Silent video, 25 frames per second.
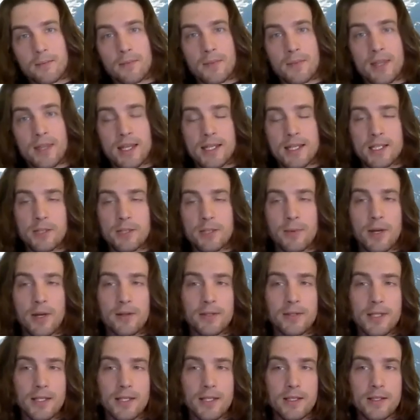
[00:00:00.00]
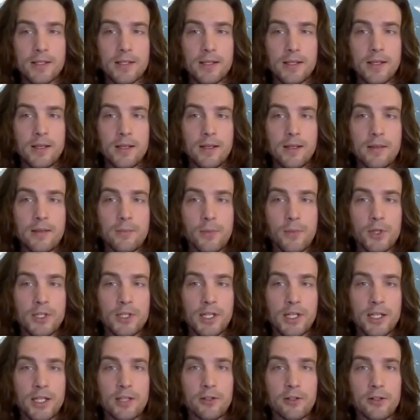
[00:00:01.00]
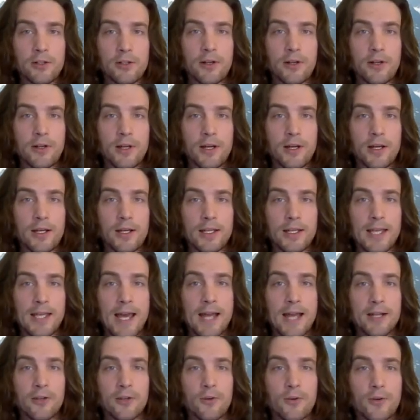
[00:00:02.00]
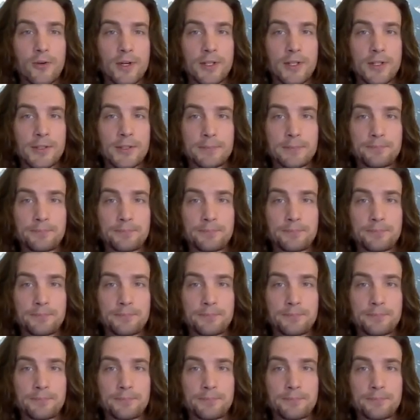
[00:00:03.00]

things about these particular categories.